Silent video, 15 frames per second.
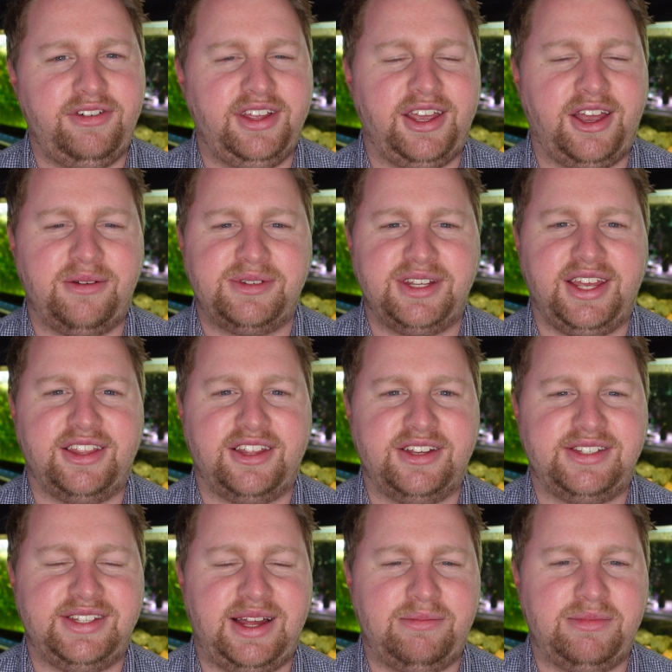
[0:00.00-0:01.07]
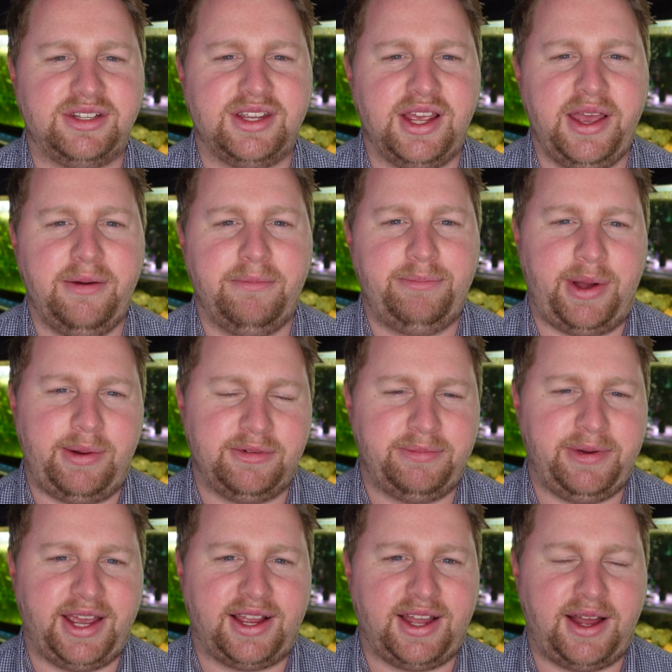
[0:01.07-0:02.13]
really hope to get those numbers bumped
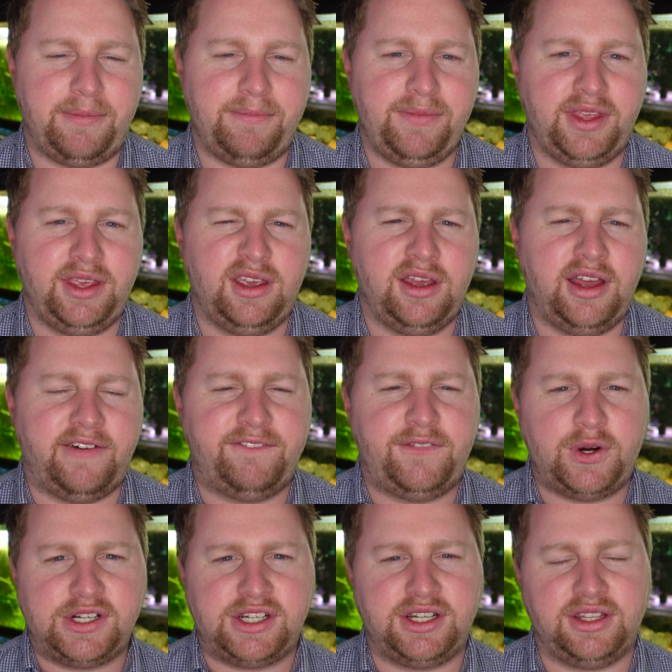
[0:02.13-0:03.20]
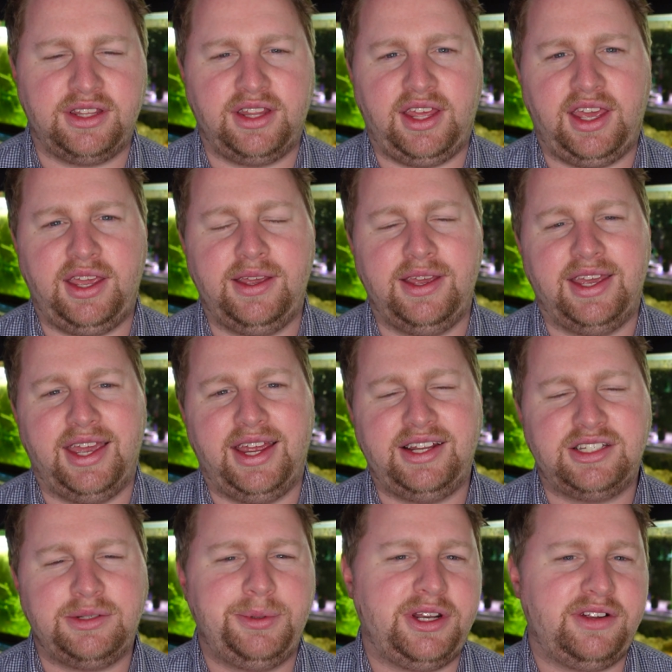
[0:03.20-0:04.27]
back up. Unfortunately, it
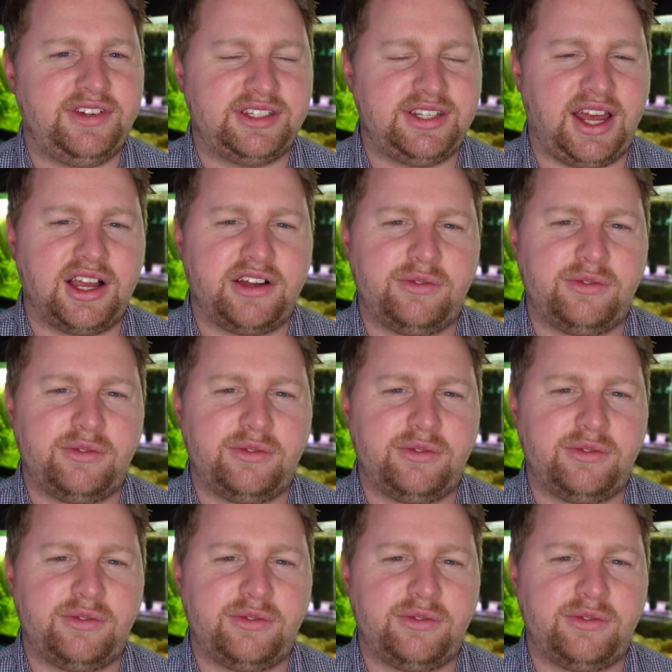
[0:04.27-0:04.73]
is a bit of a tug